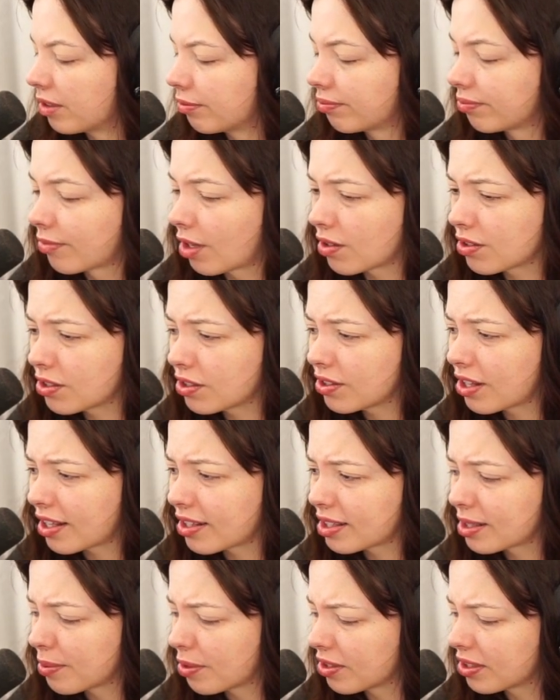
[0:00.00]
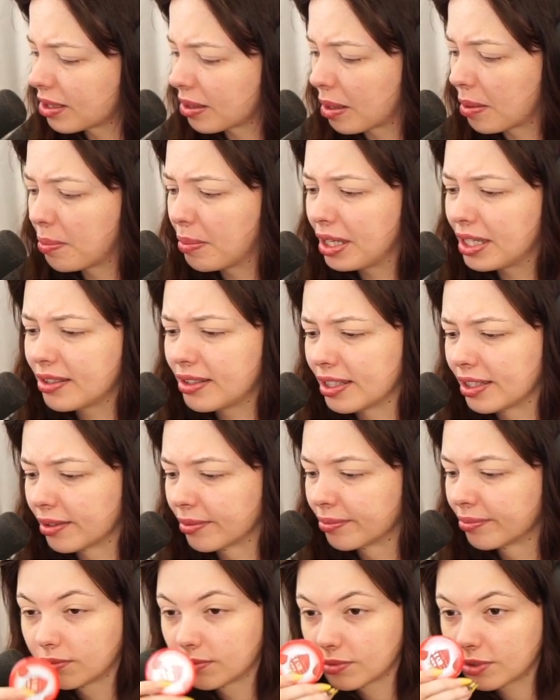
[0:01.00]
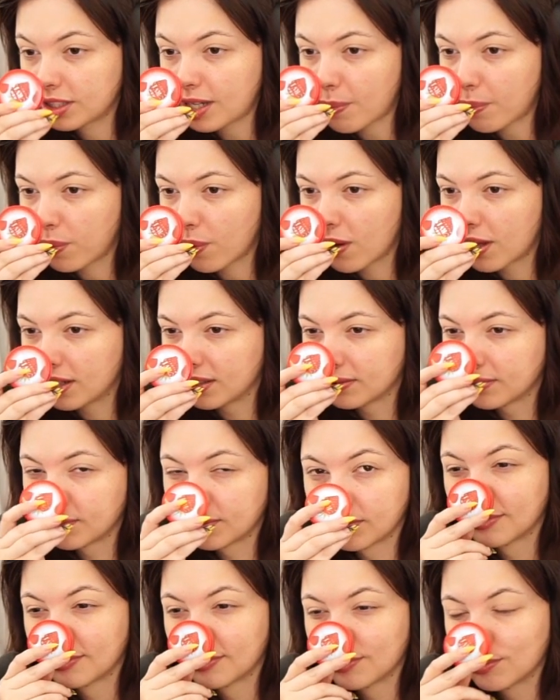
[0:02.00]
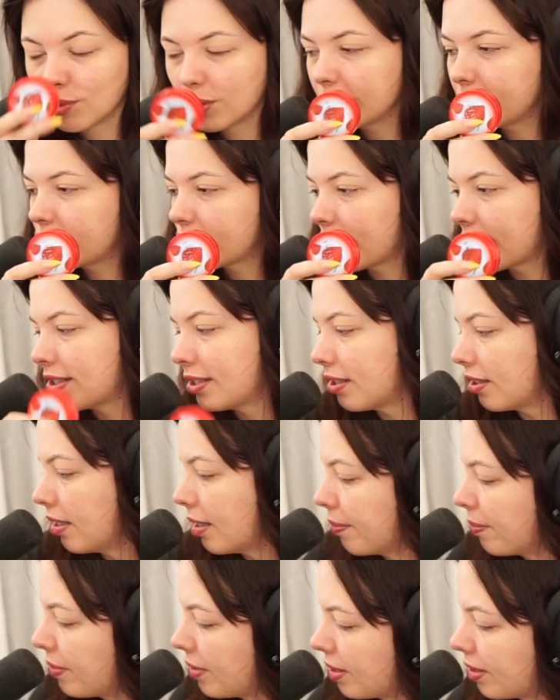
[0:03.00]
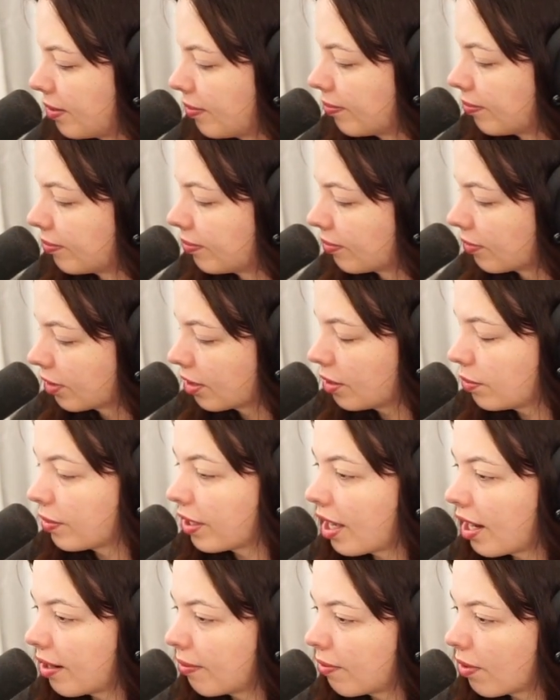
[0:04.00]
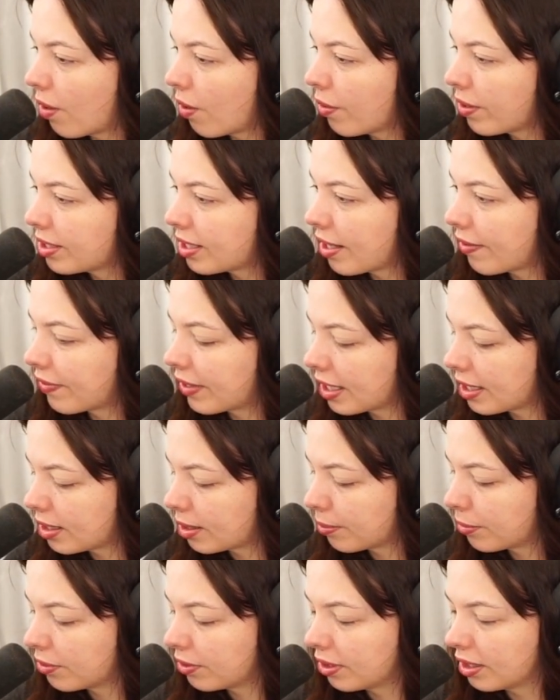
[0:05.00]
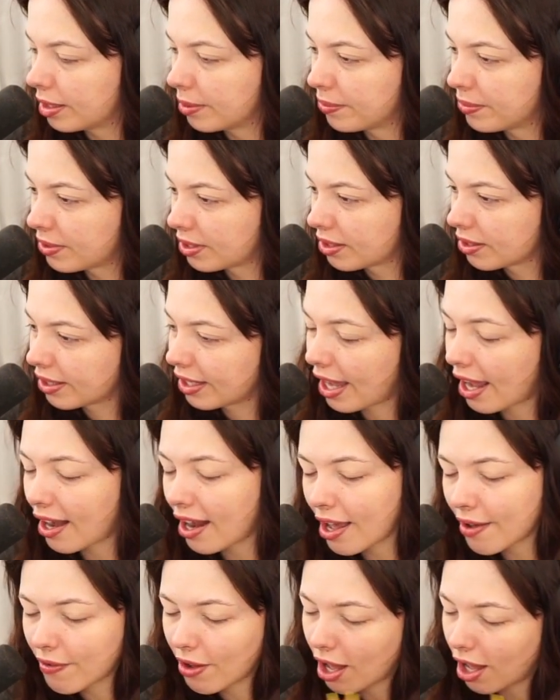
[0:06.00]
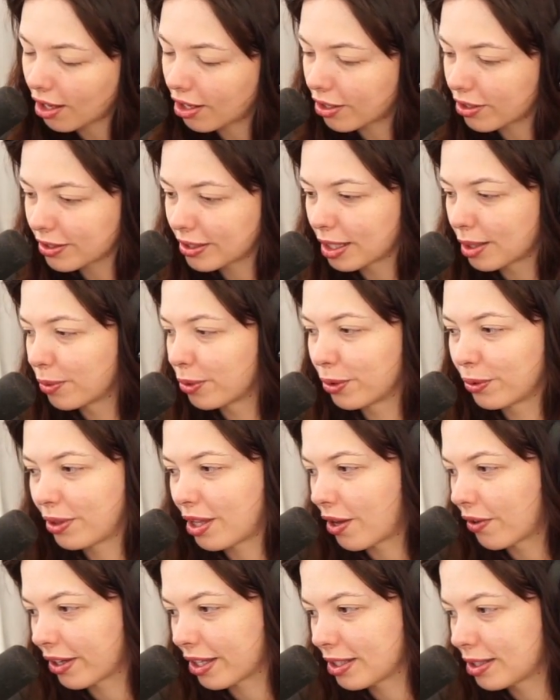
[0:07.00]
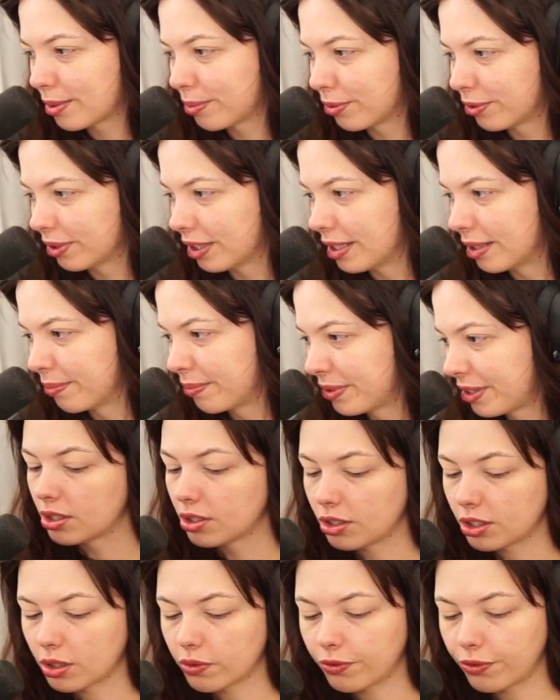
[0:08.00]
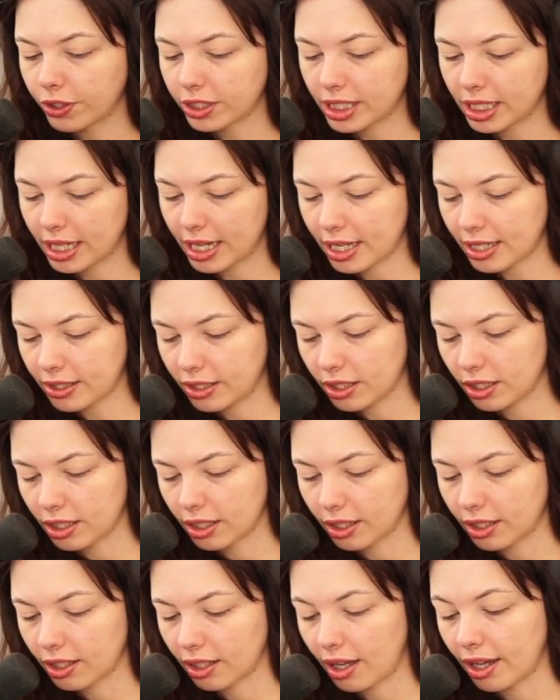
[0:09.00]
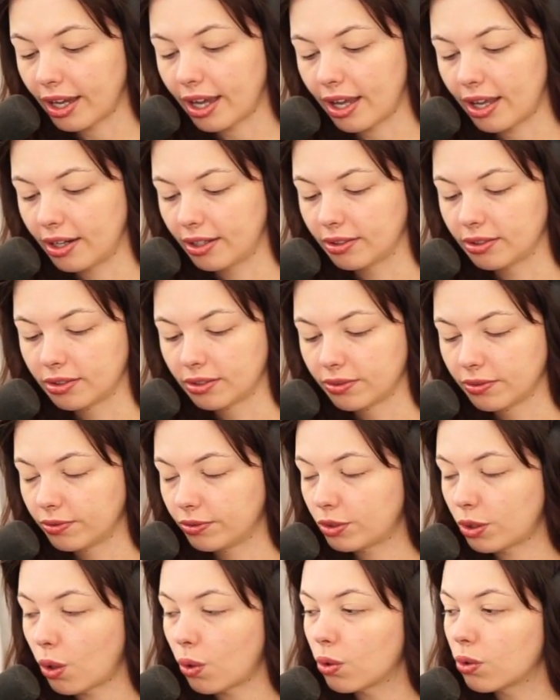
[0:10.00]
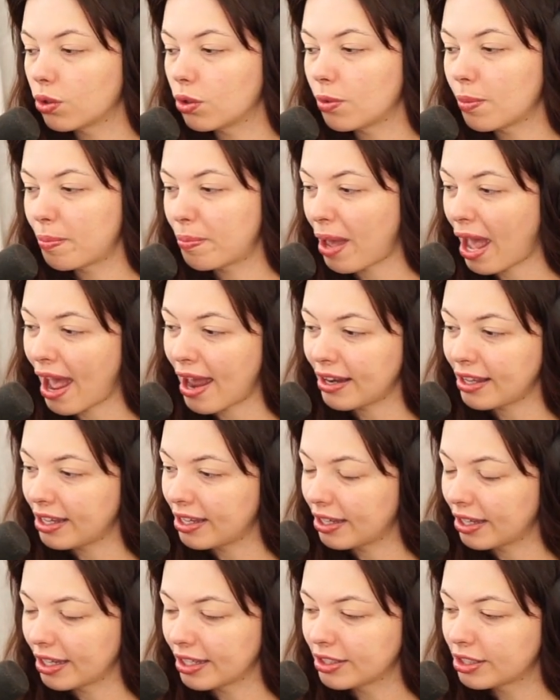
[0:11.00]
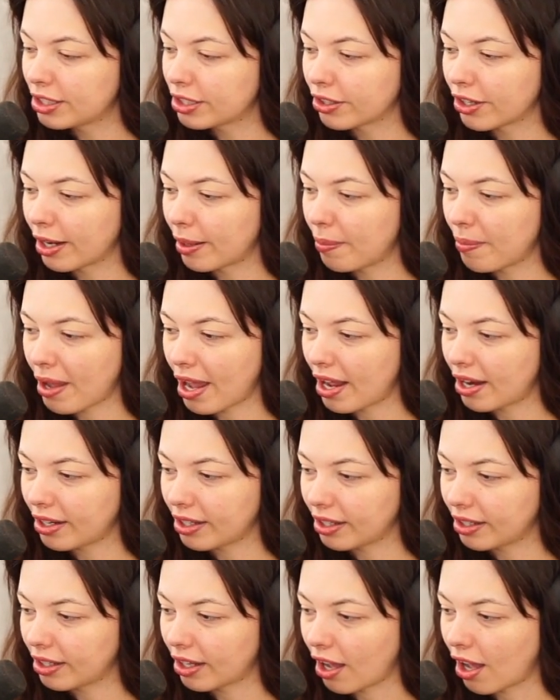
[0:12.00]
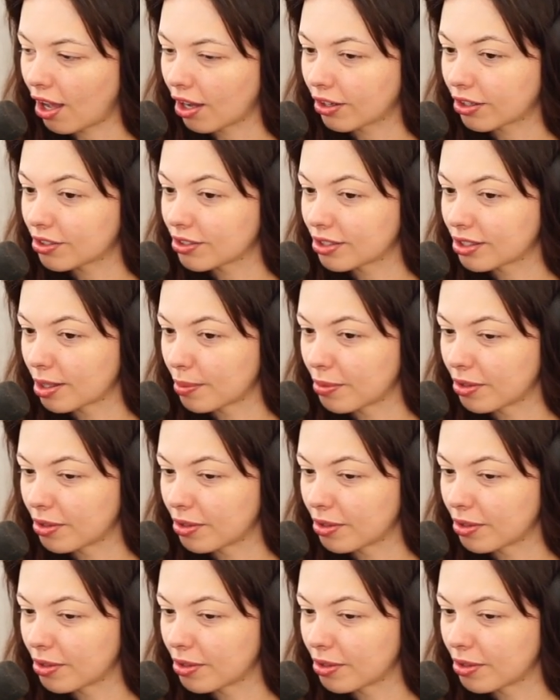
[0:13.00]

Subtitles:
Also, that smells amazing. Step 1, moisturize the lips, because we gotta always have kissable lips. Can't have a hot girl summer without kissable lips. So for today's look, again, total baddie, Instagram baddie, hot girl summer